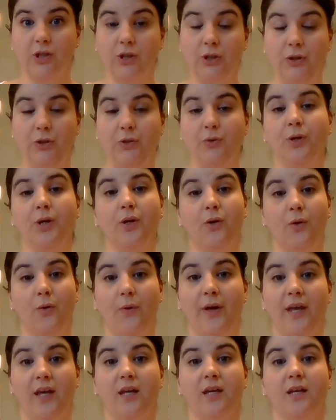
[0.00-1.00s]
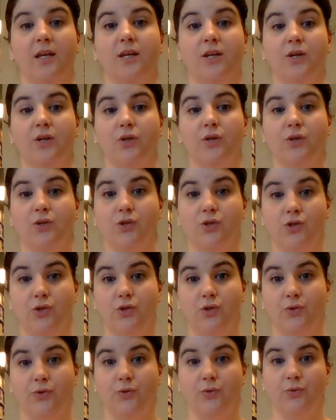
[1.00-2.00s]
you are going
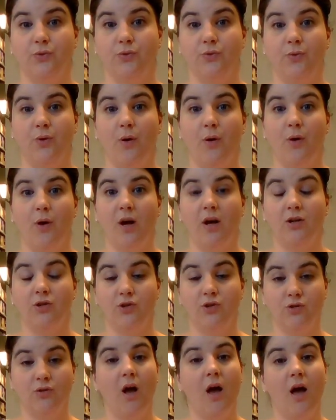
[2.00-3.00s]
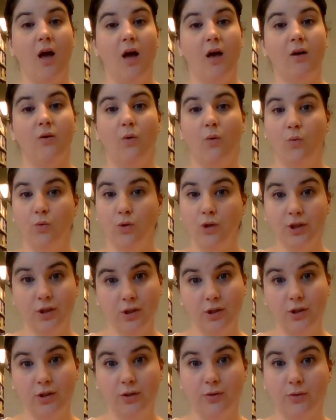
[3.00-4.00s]
to draw or
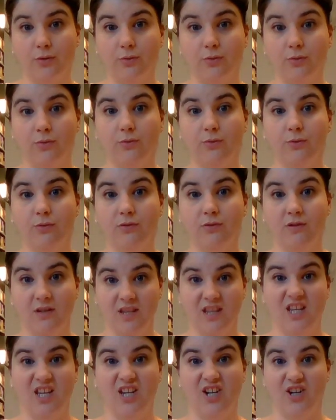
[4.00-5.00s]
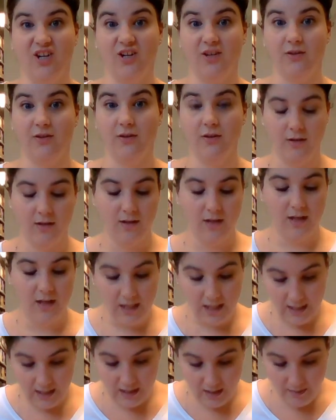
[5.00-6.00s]
glue the earth
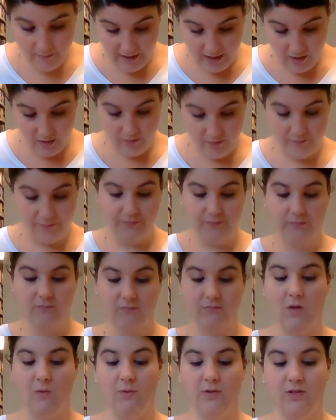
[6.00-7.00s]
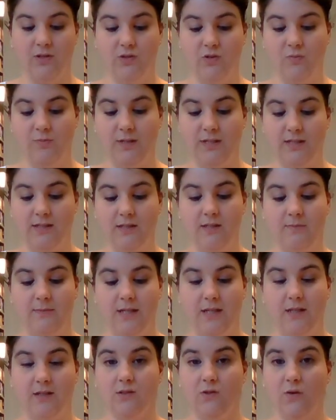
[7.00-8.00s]
in the middle where the 2 pieces
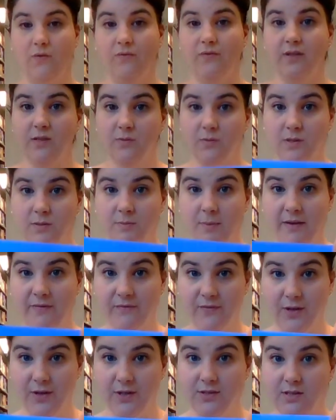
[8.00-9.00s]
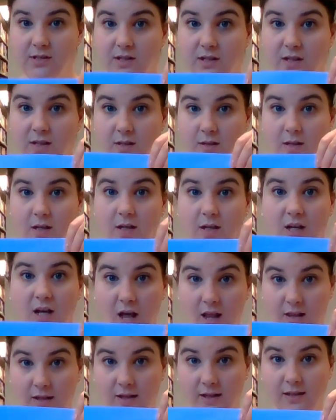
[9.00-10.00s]
meet. So if this was my first
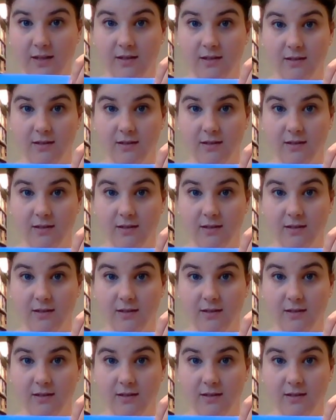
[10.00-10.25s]
color